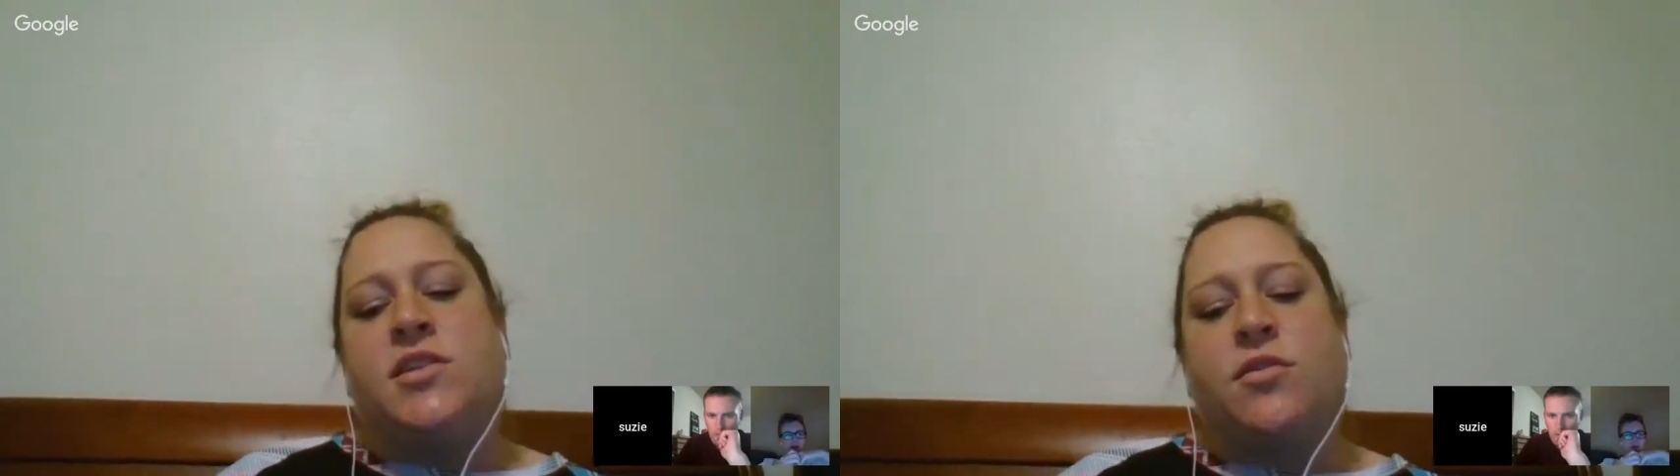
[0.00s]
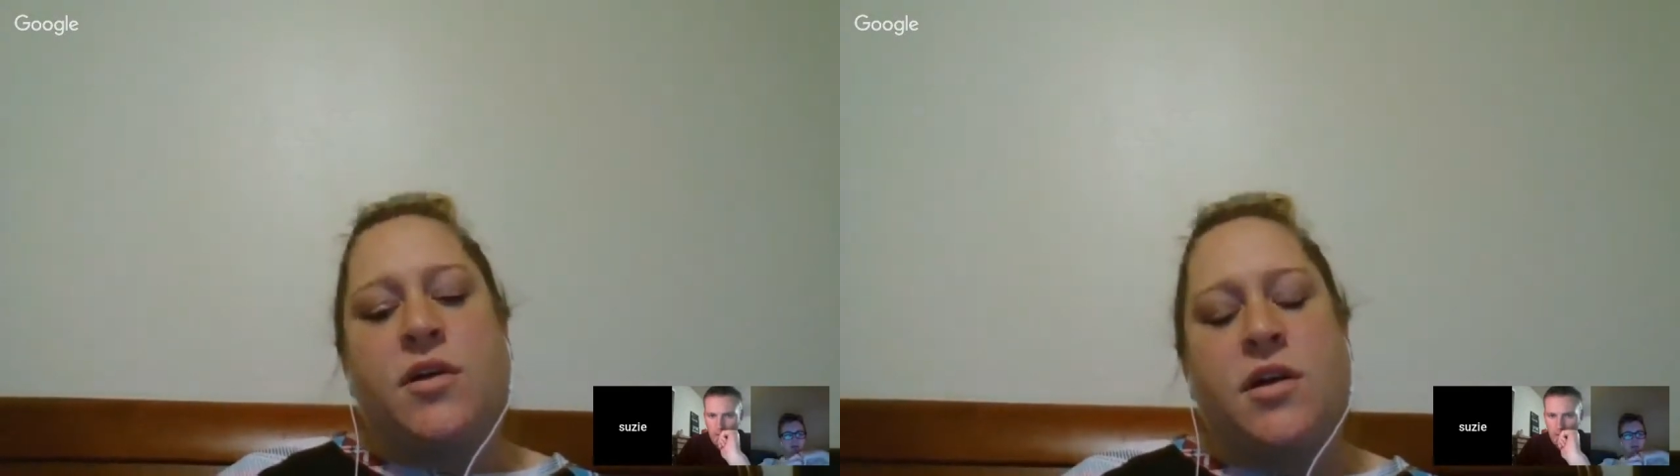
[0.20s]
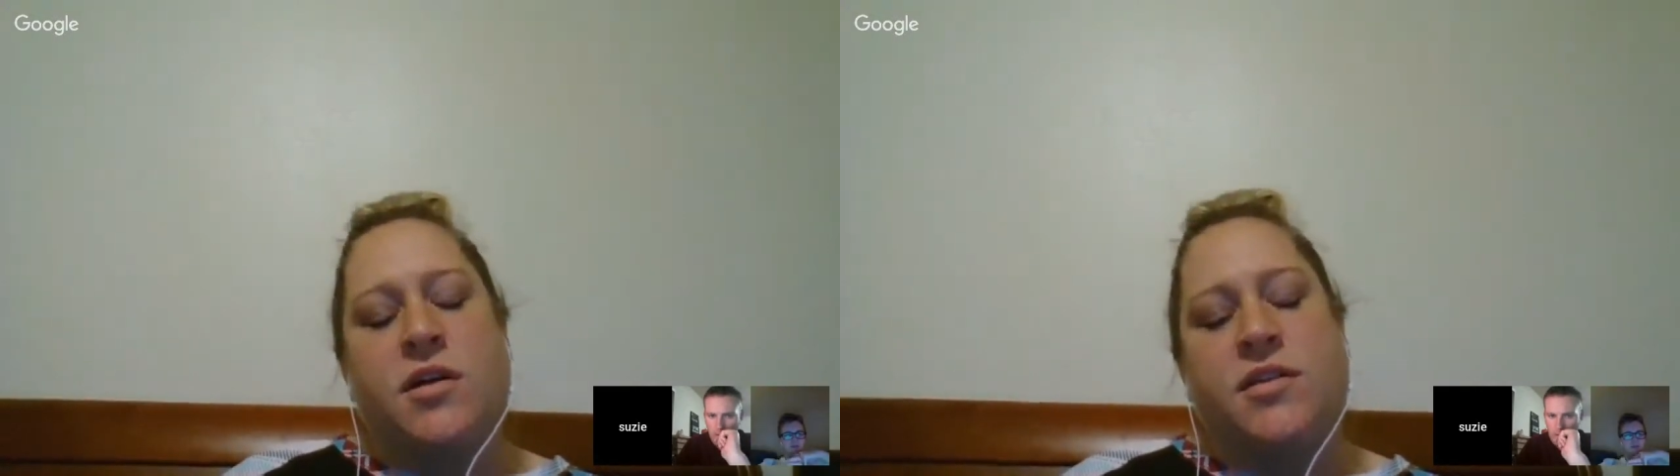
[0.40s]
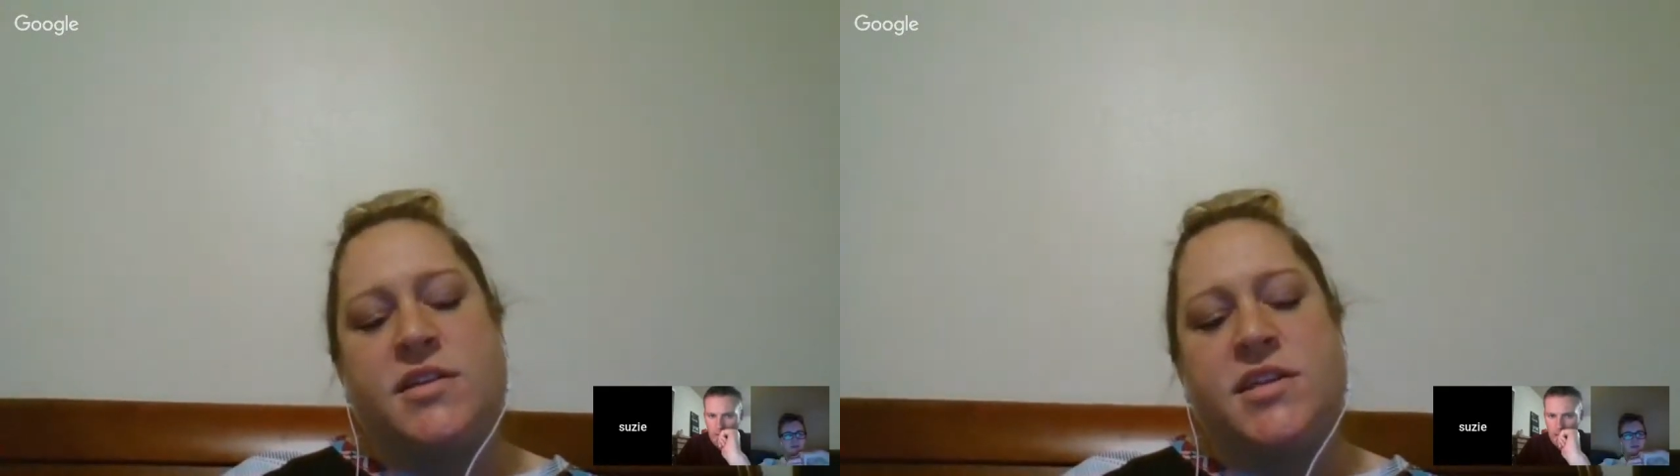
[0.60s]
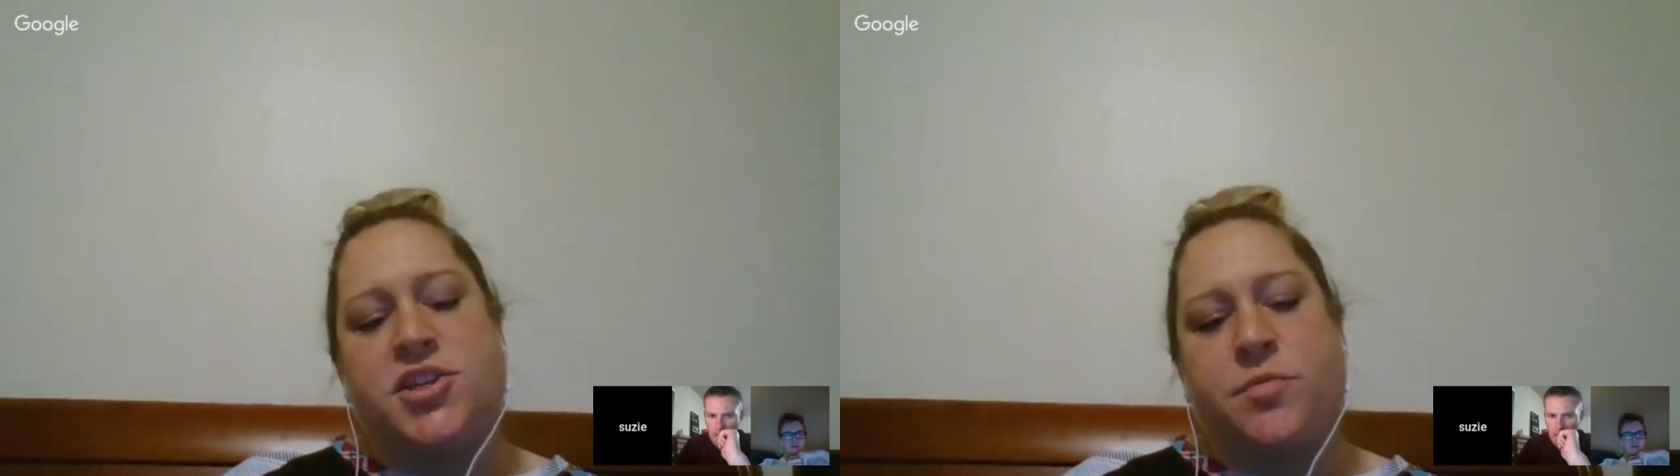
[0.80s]
So
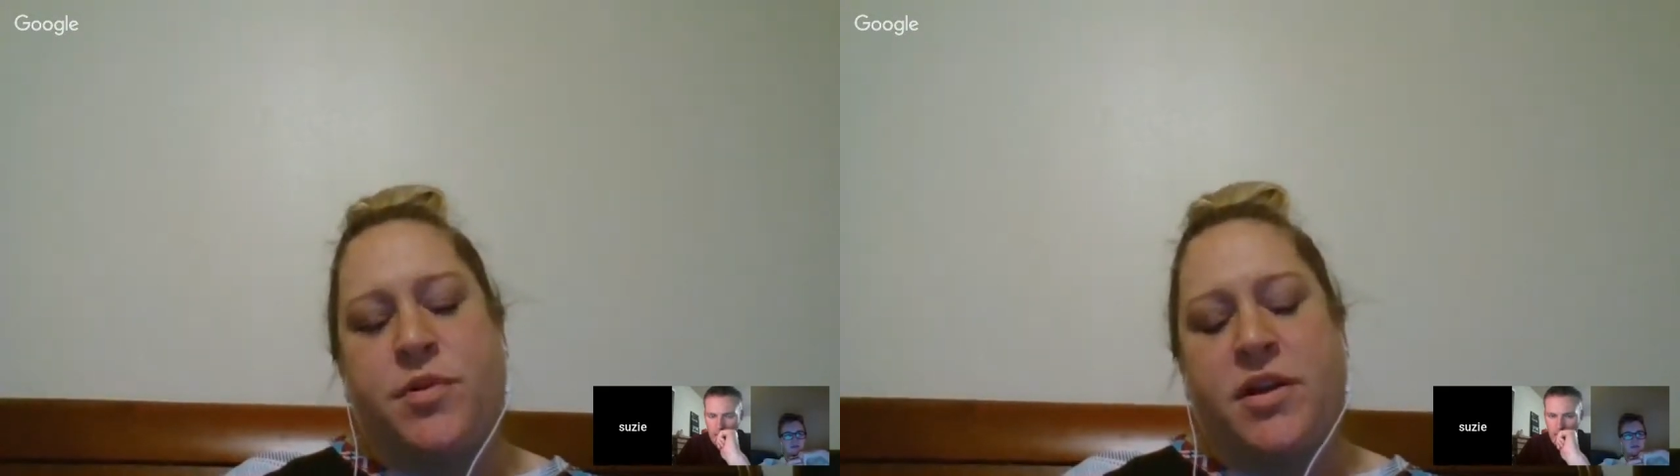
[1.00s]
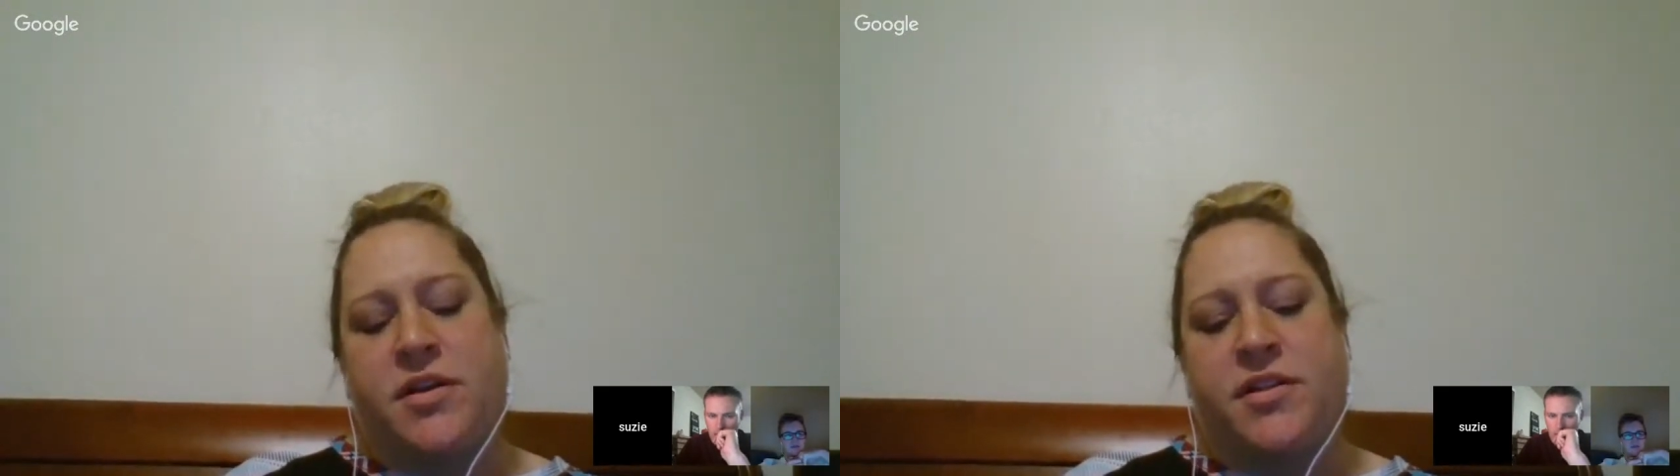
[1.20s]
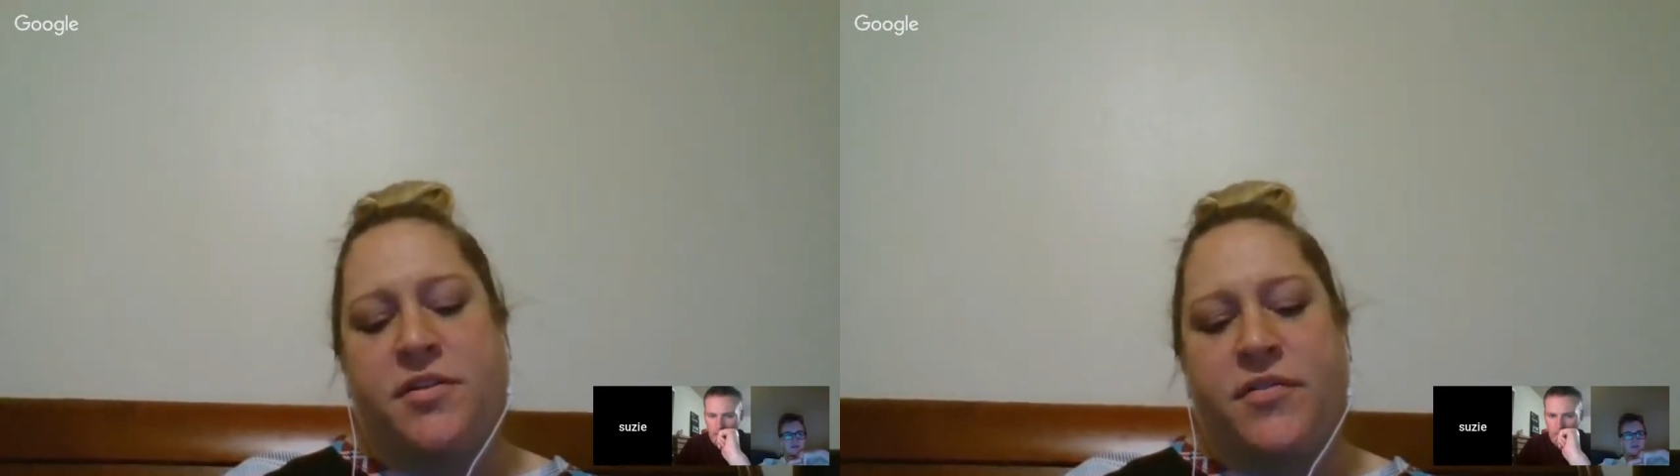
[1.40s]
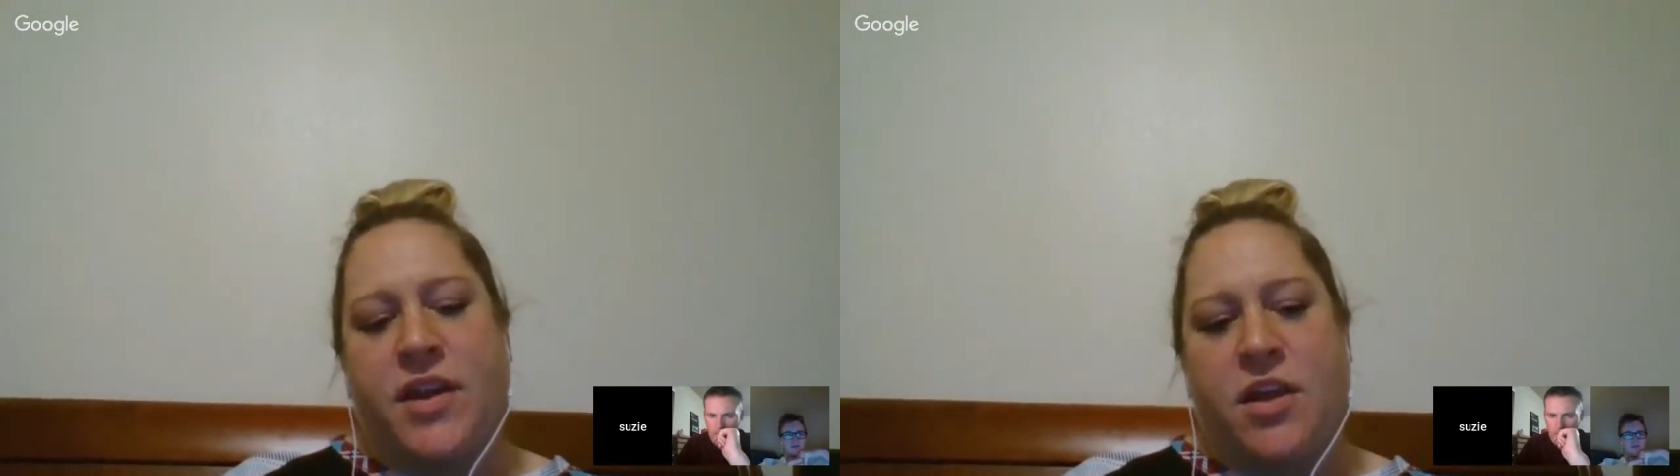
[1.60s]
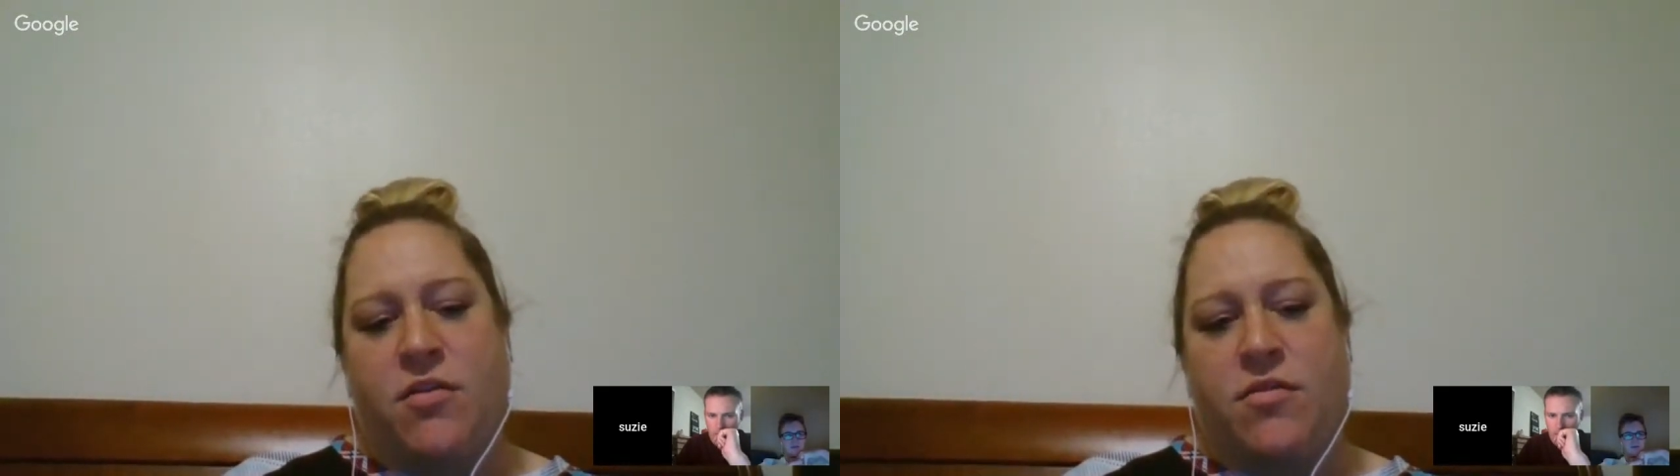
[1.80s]
the teacher put out a little
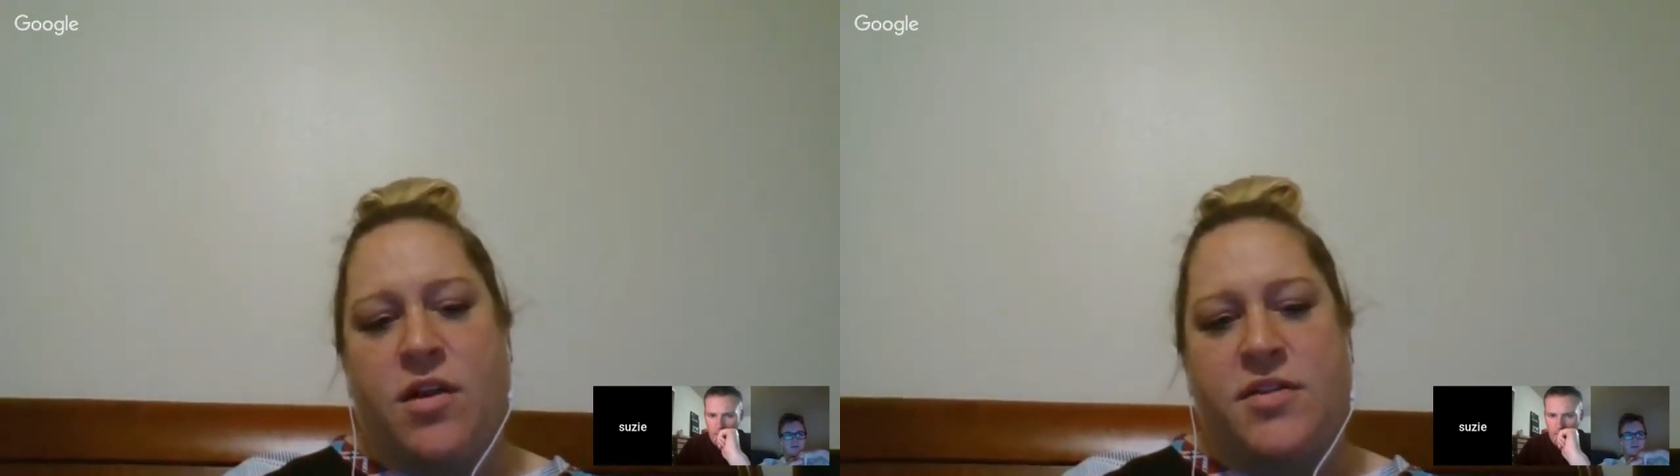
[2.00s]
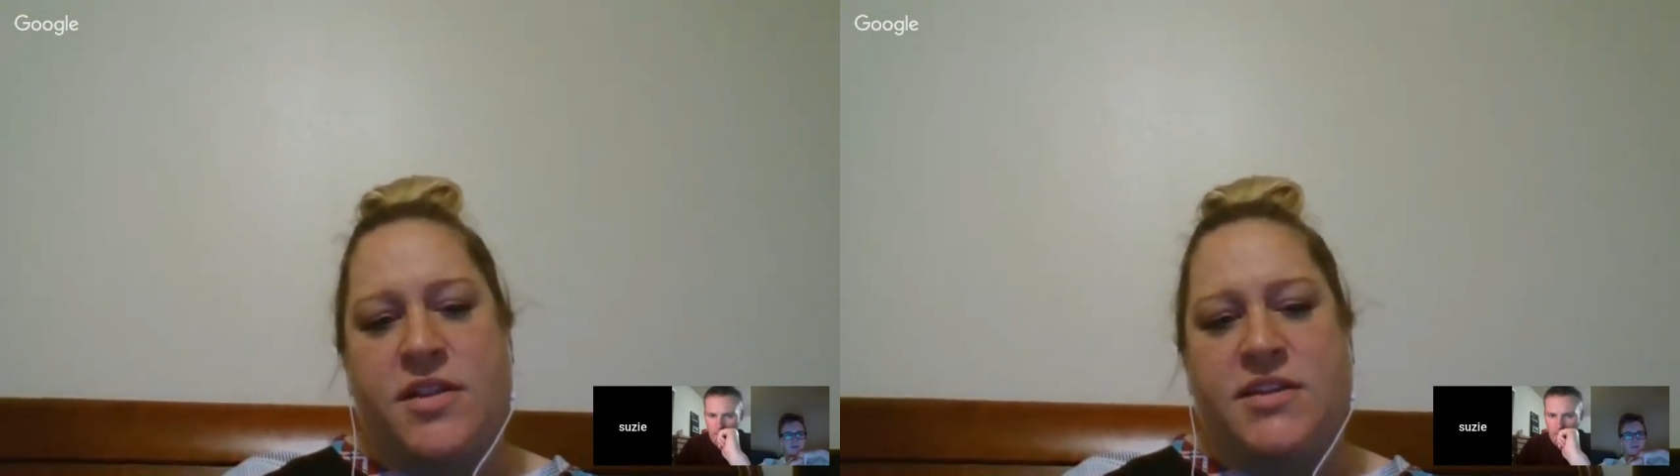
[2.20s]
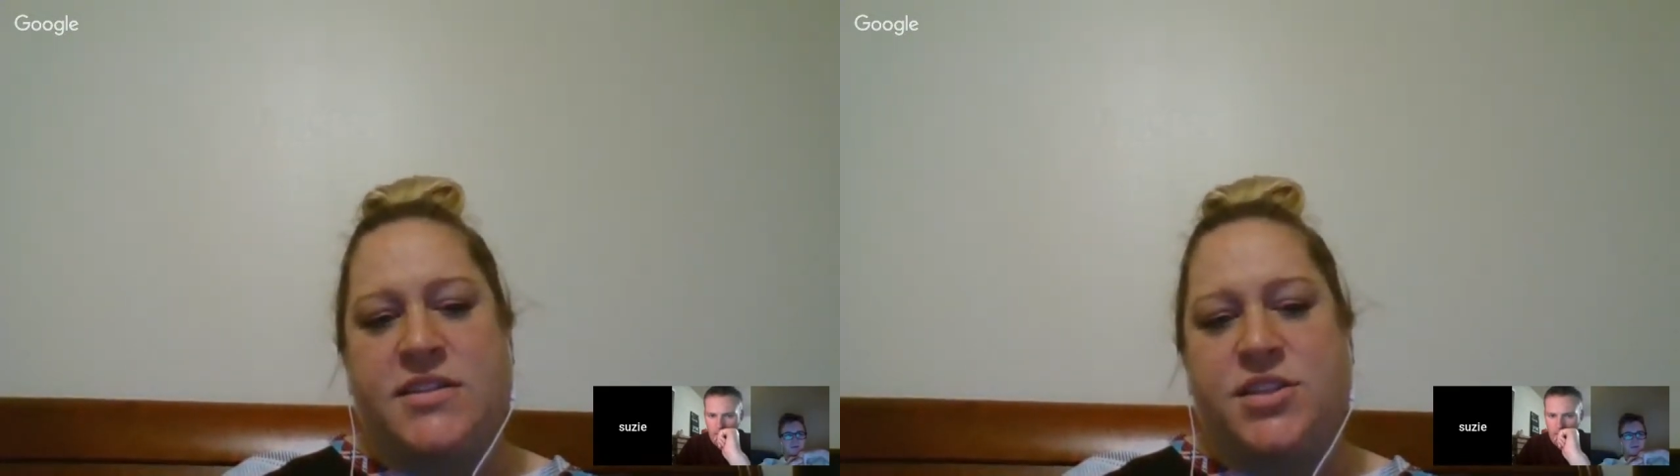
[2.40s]
video on this.